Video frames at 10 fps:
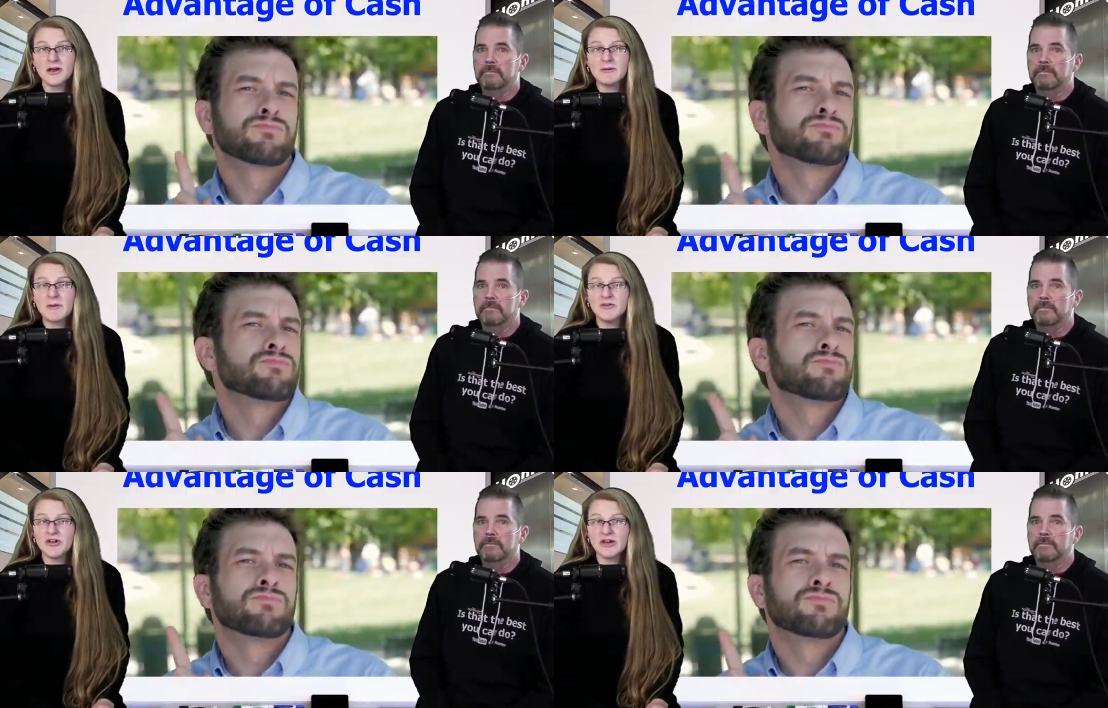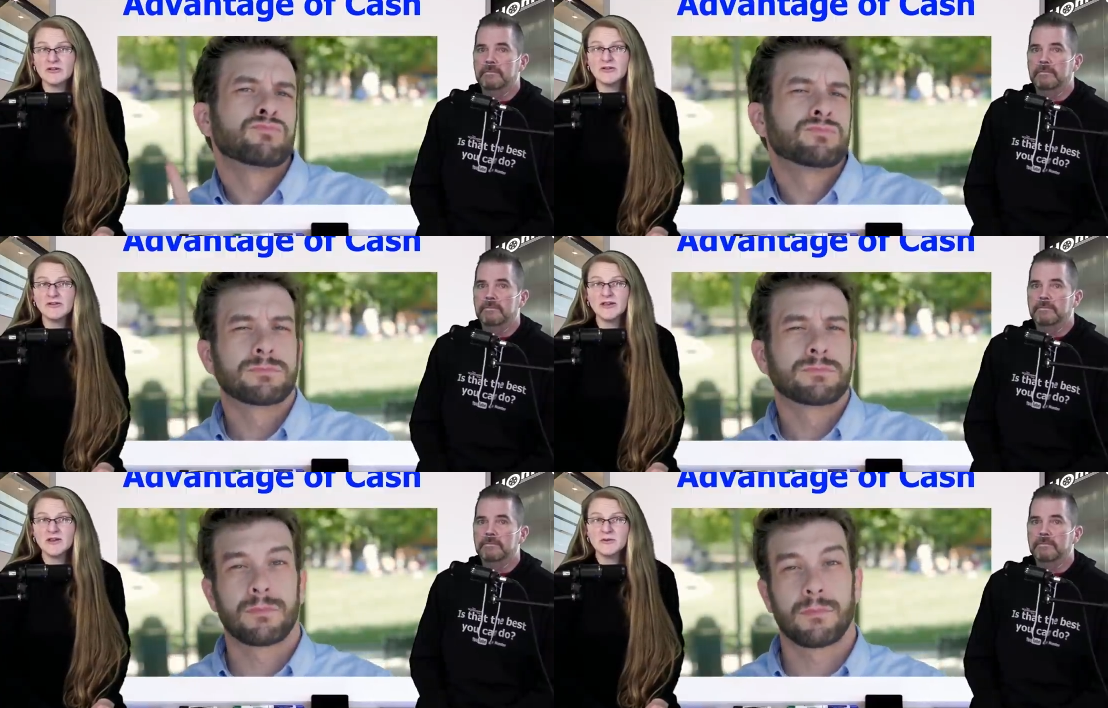Speaker 1: come on the channel and
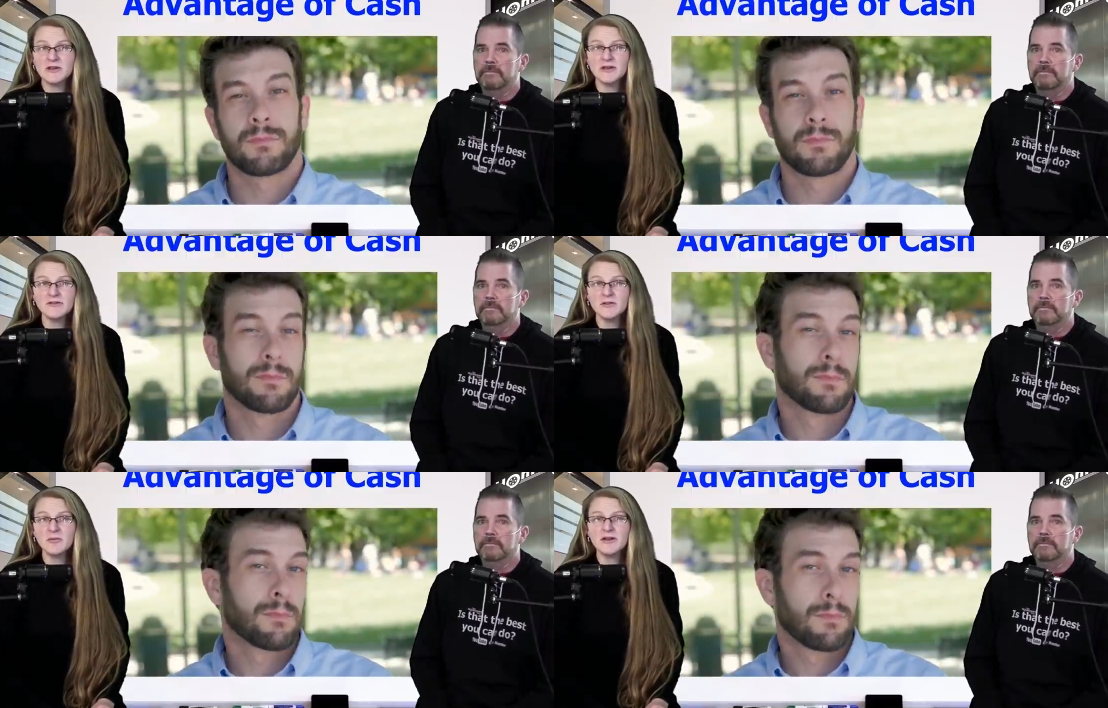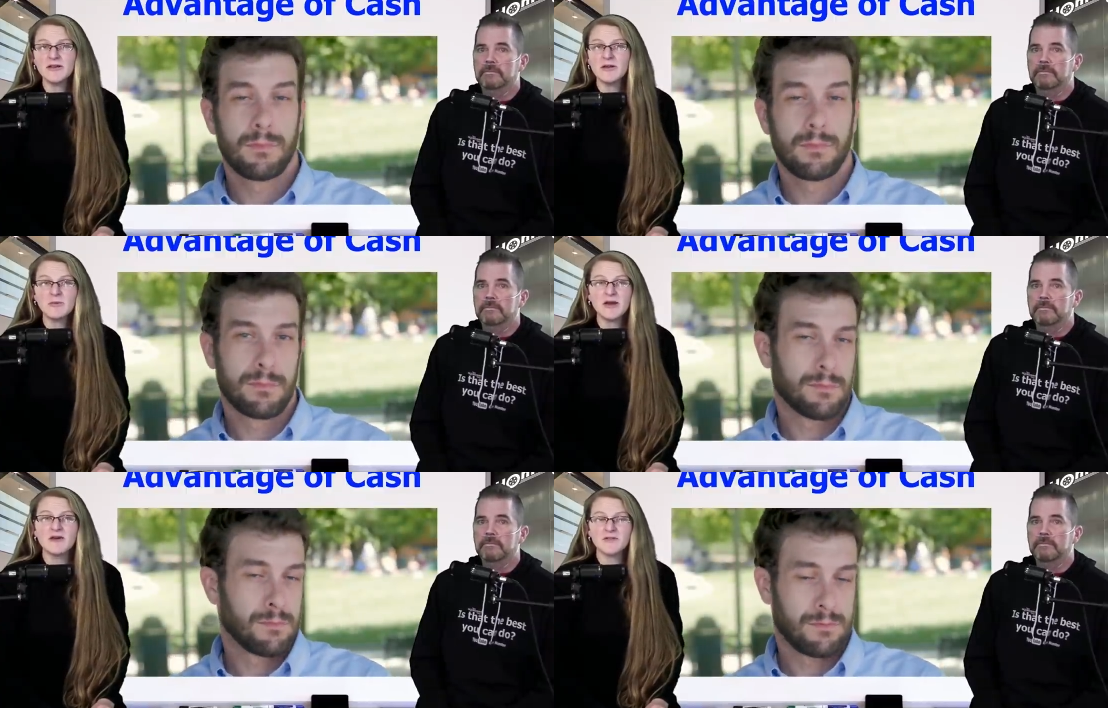say they would kick somebody like
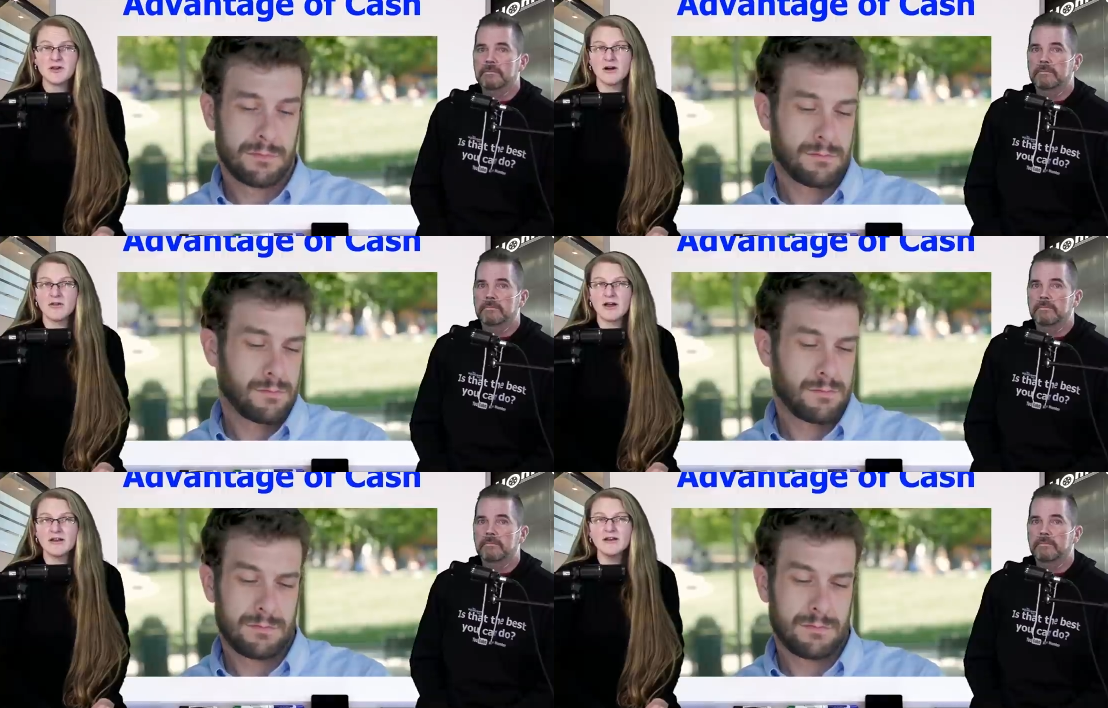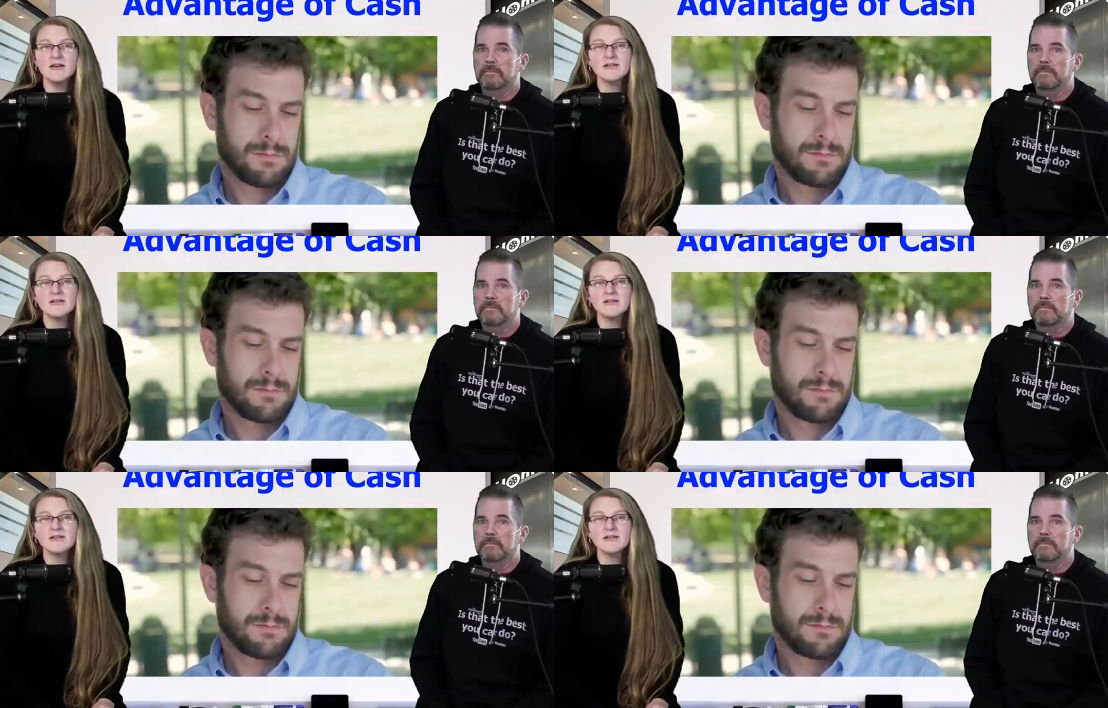me off the car lot.